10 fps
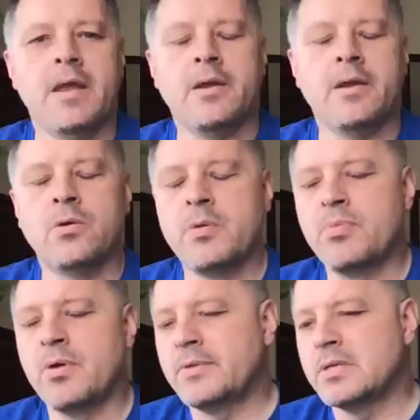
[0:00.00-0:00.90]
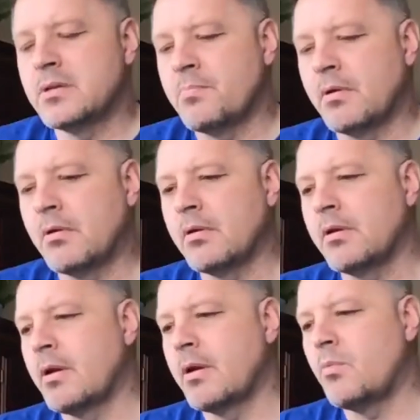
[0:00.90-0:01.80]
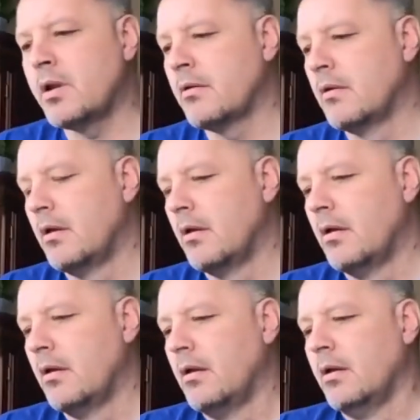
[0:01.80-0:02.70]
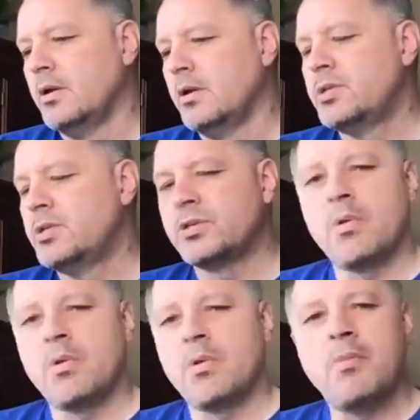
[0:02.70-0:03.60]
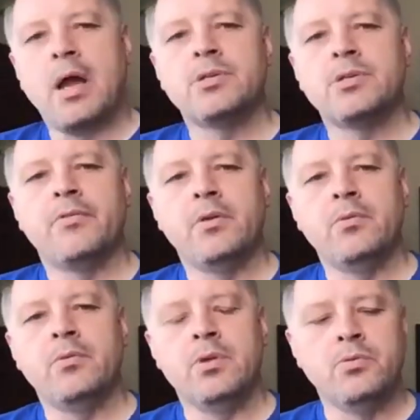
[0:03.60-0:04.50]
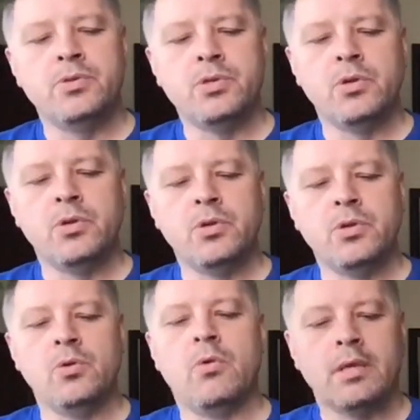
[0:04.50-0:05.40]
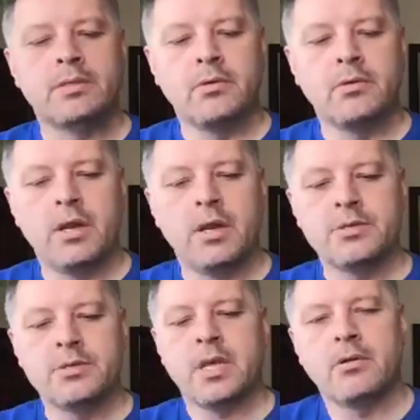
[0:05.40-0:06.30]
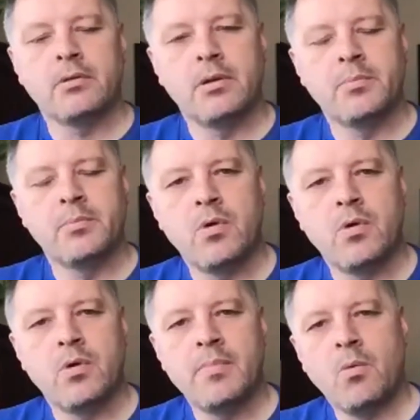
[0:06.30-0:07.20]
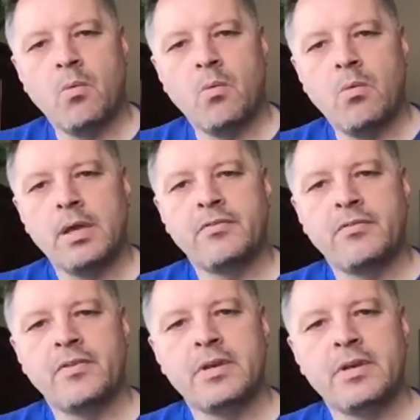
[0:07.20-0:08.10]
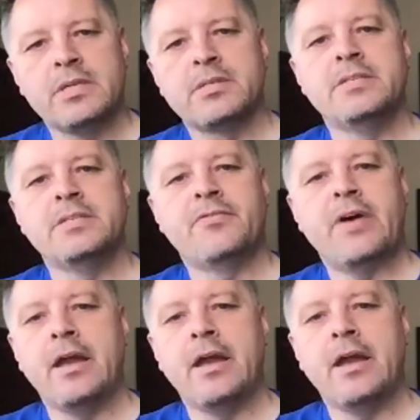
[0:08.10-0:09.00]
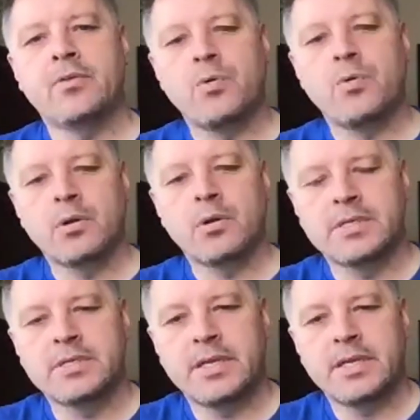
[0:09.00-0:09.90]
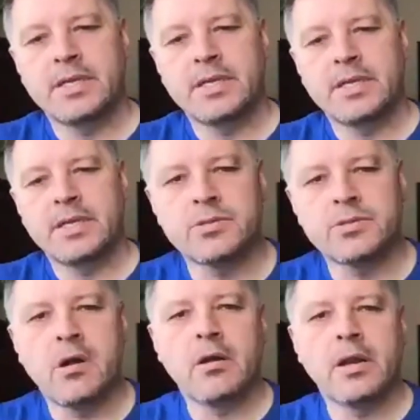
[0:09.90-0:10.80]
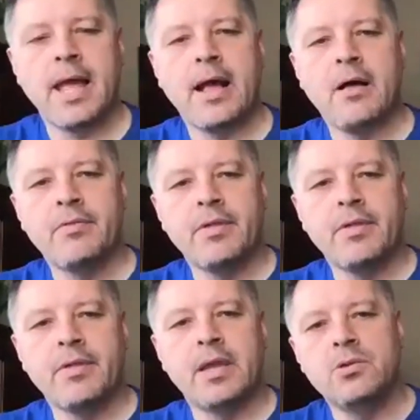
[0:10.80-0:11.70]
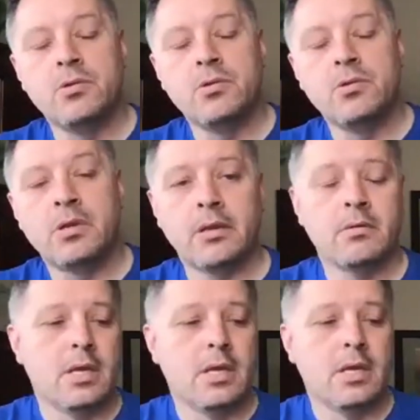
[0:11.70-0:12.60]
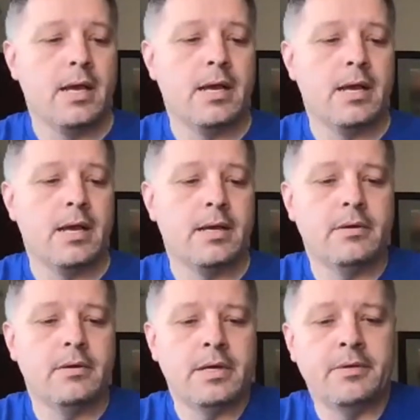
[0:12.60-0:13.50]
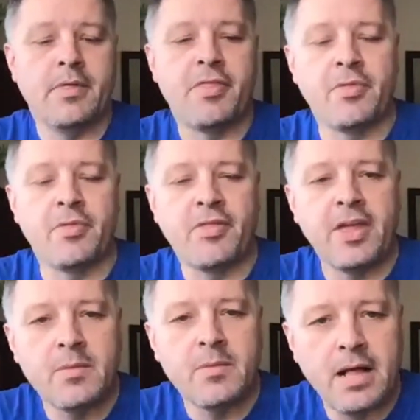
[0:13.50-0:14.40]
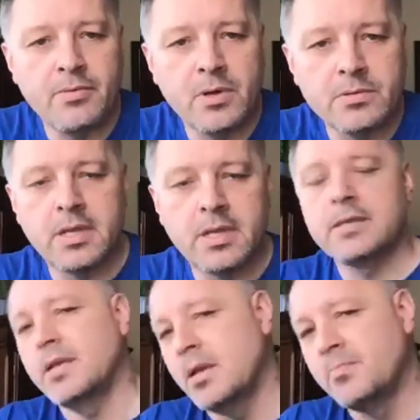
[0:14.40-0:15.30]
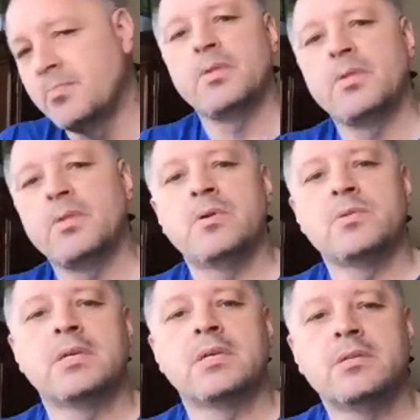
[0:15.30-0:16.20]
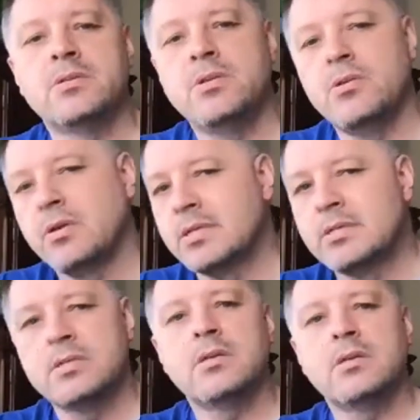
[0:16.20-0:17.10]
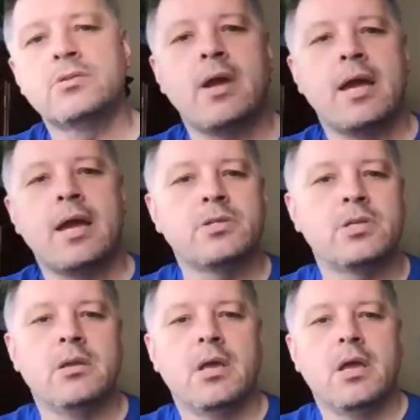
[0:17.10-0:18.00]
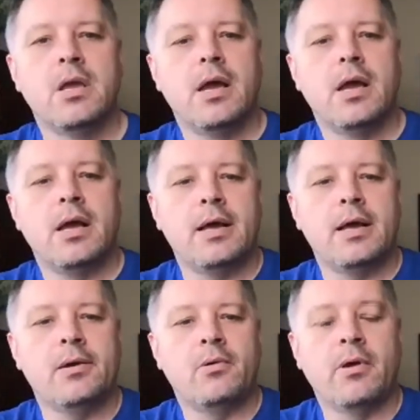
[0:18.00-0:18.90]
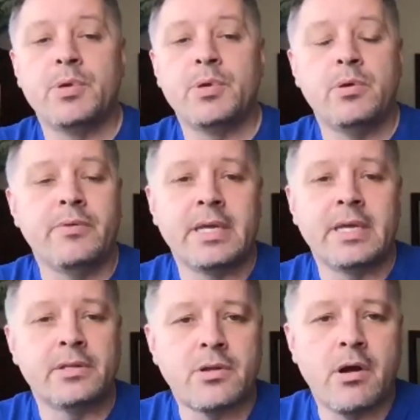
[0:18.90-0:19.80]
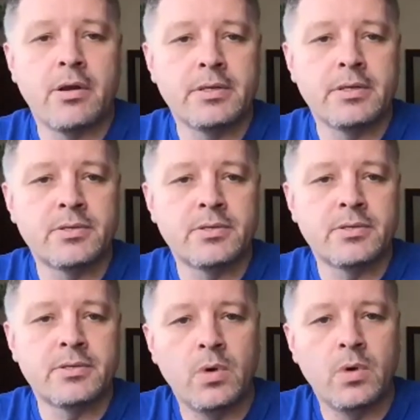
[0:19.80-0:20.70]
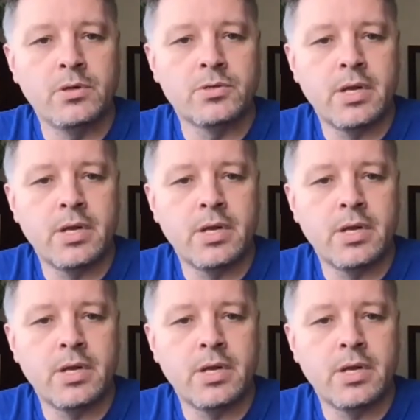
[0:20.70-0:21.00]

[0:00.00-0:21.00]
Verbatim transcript: we brought this up earlier, and I want to just remind you if you you do want to understand and learn a little bit more about what Finicity's five critical success factors are and how they you can uh, uh, think about those things, implement those things into your existing strategy, uh, or help you even get started as to what your strategy